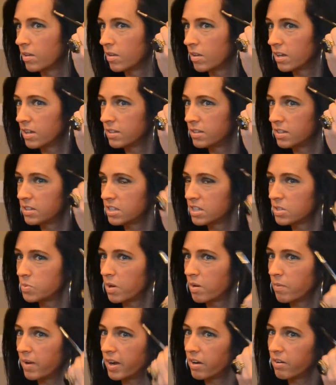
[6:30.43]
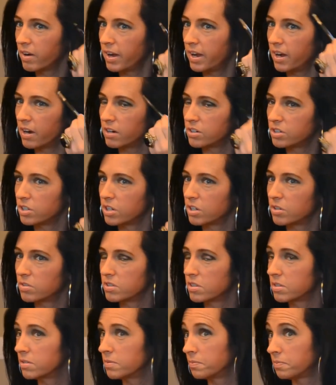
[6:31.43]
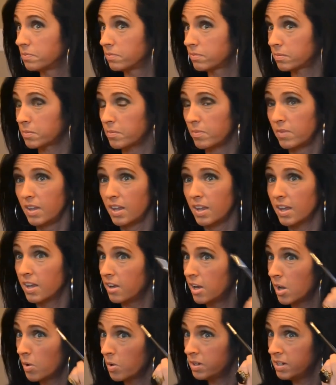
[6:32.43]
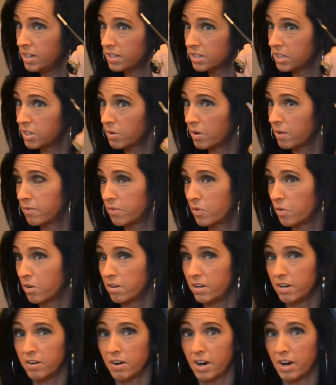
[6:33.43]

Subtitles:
Because this is where my gray hair shows. And no one needs to know I'm 40,